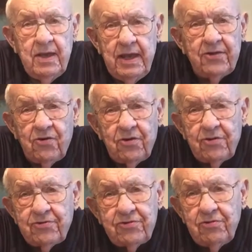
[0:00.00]
in
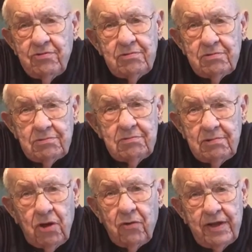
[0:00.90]
order to
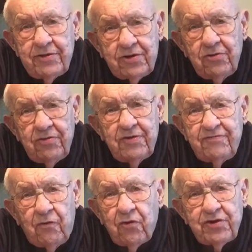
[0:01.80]
go into the
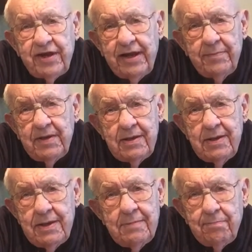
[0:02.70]
4-team
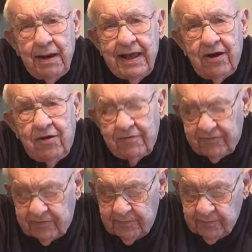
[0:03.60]

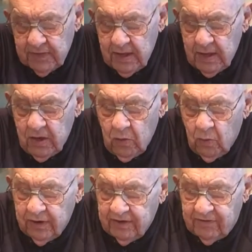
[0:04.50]
playoffs.
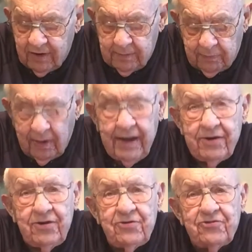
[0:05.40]
One of our
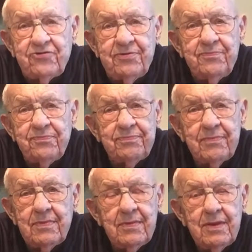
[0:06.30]
players,
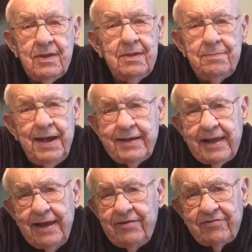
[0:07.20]
Pat
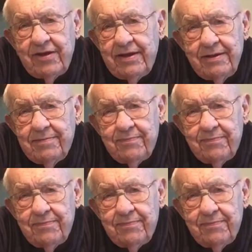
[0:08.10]
Casey,